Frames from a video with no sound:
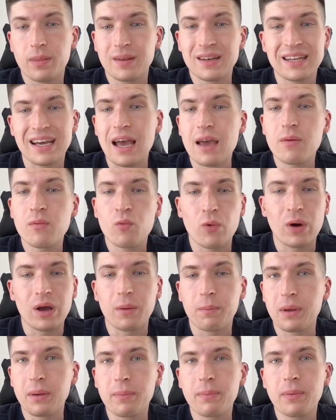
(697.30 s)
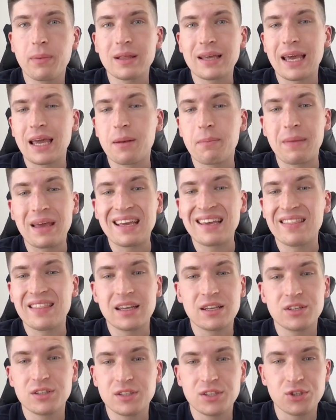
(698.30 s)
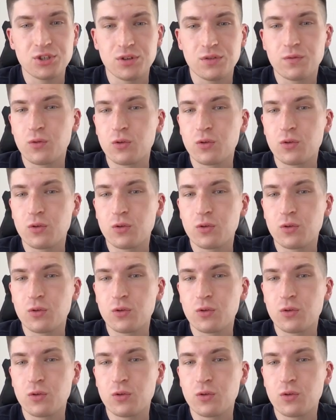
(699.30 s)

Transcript: time when people can make the decision.